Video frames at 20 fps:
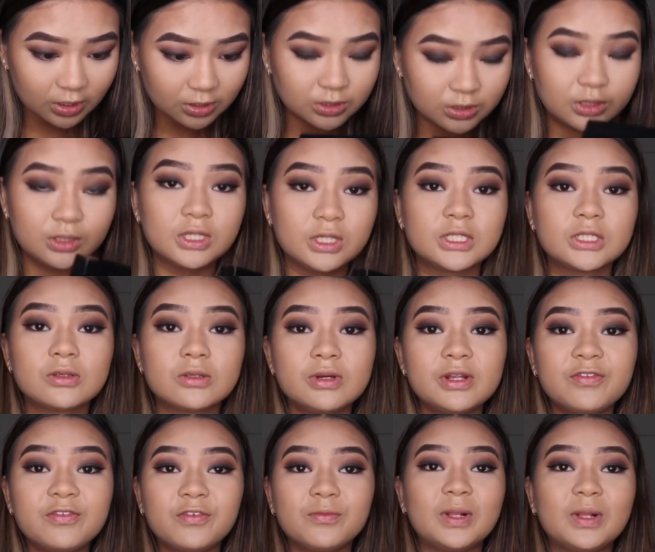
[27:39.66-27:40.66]
So there's 3
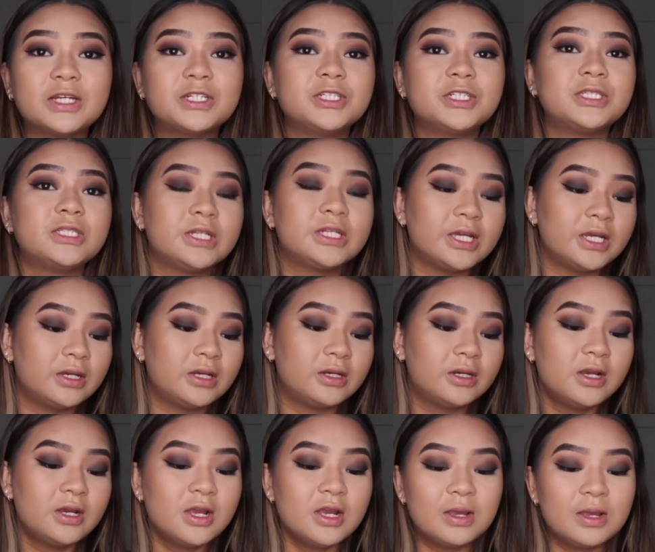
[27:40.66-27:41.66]
different blushes in here,
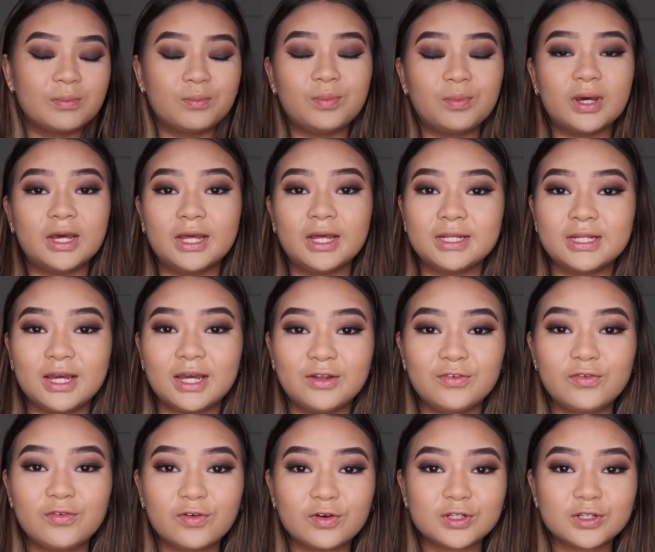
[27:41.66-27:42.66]
but
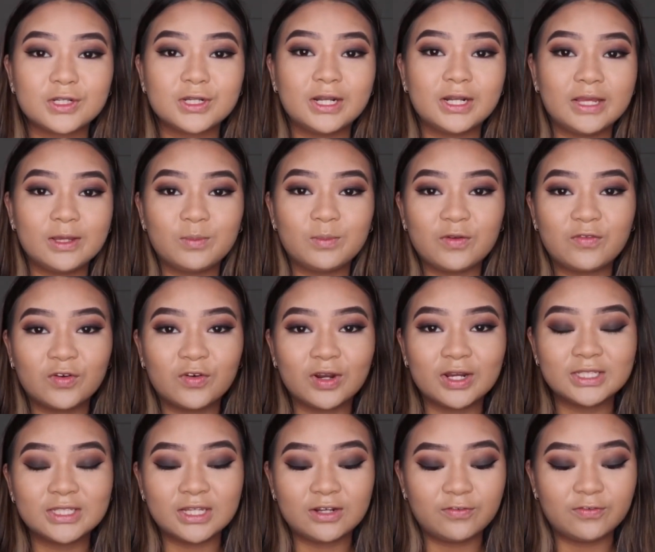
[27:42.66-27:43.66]
unfortunately before
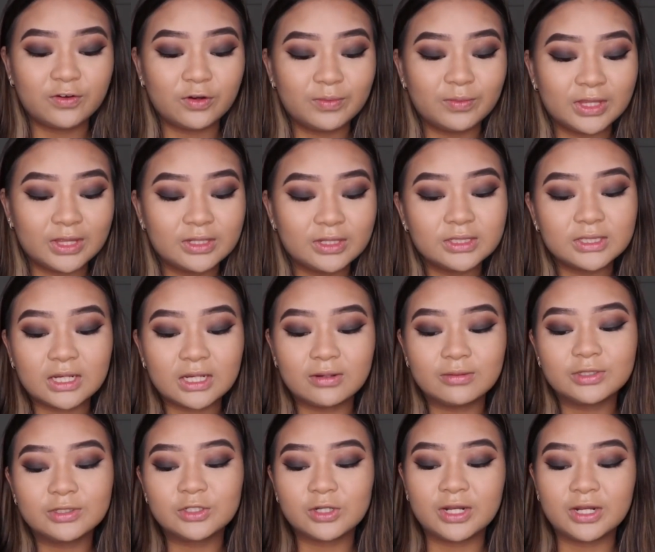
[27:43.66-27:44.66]
I started filming this, I
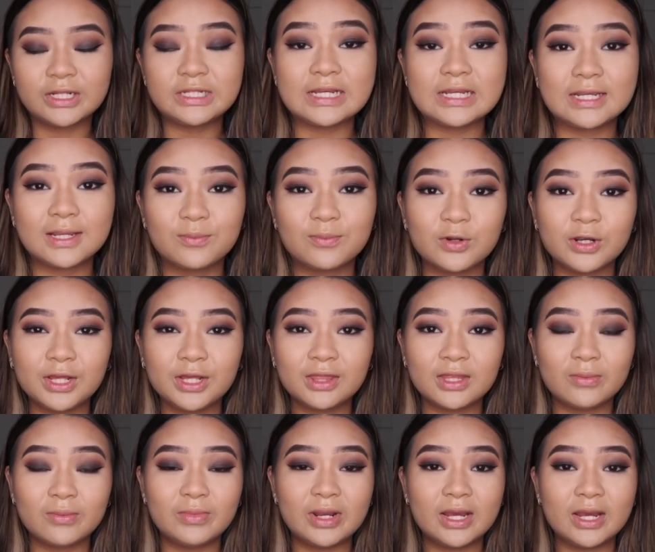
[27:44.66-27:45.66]
was trying to take a pretty
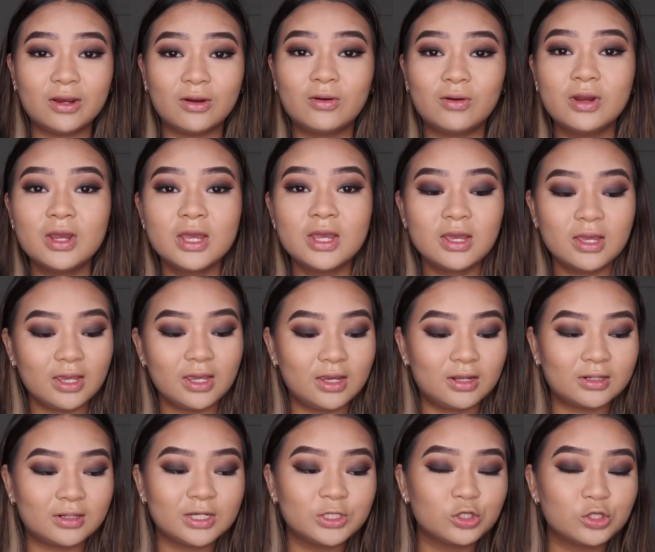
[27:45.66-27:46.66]
thumbnail
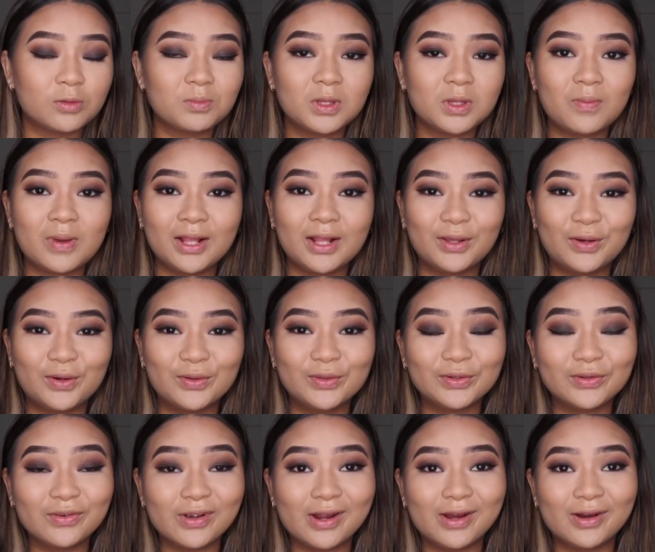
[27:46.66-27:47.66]
and I dropped the palette on the
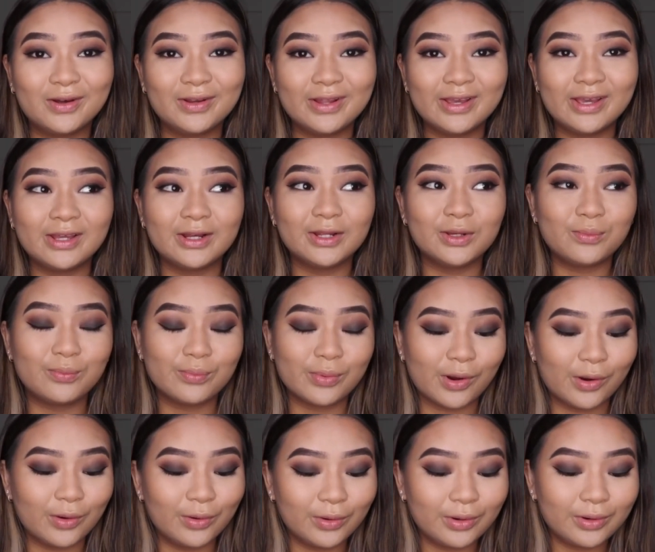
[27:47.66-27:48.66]
ground and it
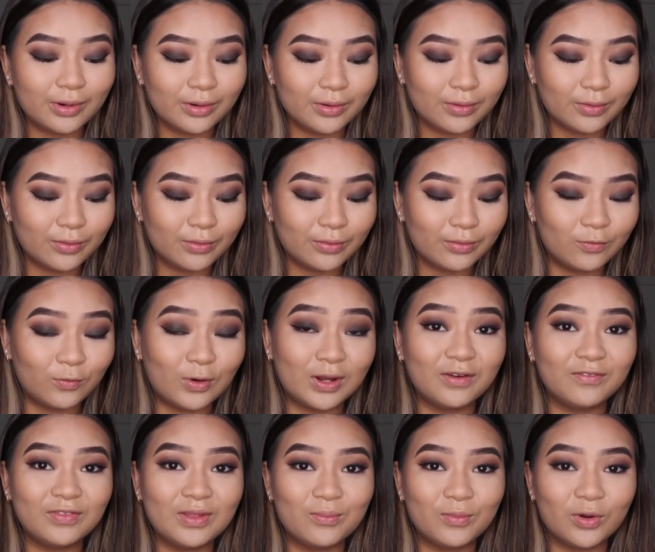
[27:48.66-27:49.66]
broke. One
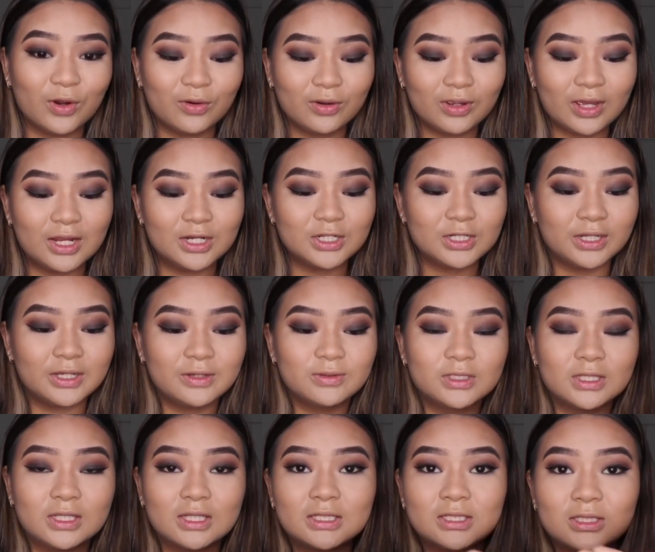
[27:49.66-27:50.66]
of them broke actually,
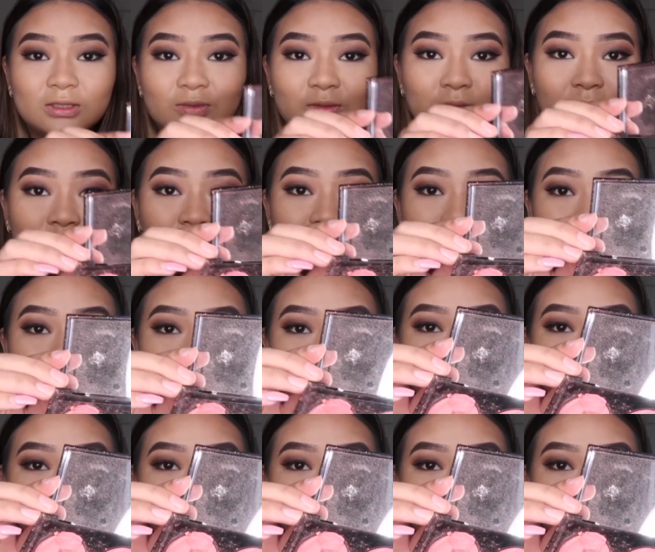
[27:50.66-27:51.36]
so this is what it's